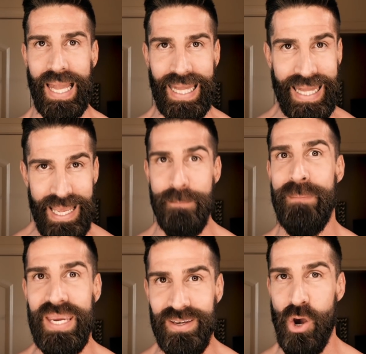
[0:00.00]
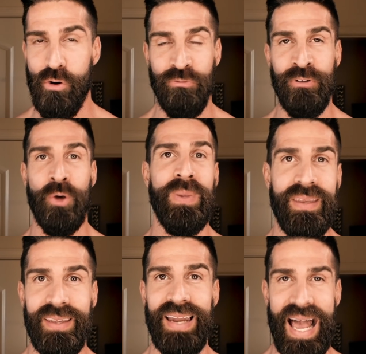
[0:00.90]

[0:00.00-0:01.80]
let me know, fill me in.